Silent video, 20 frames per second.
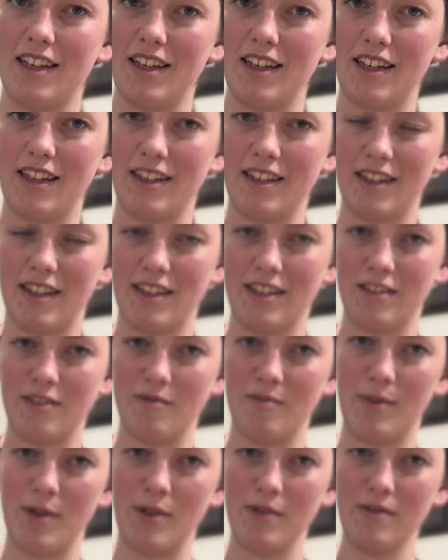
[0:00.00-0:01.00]
incisive
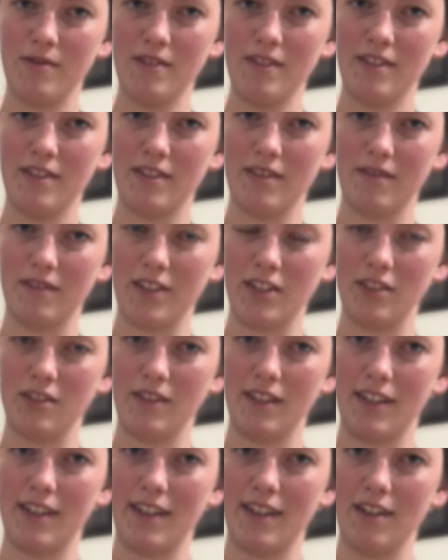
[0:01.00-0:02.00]
bone, which is
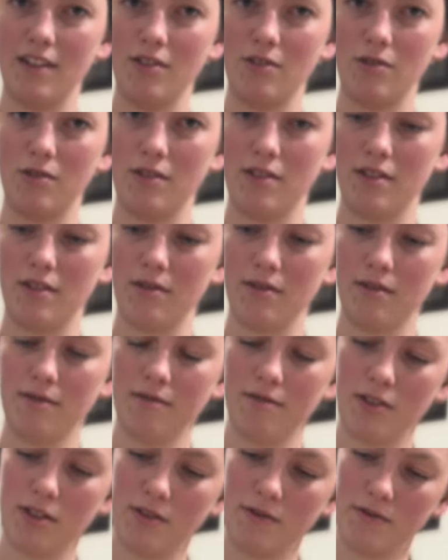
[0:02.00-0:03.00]
right there, holds the
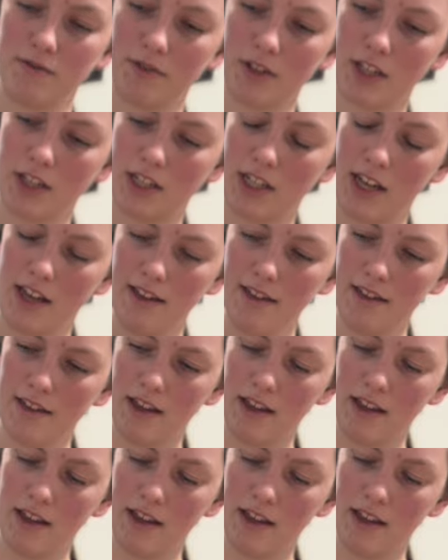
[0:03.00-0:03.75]
front teeth.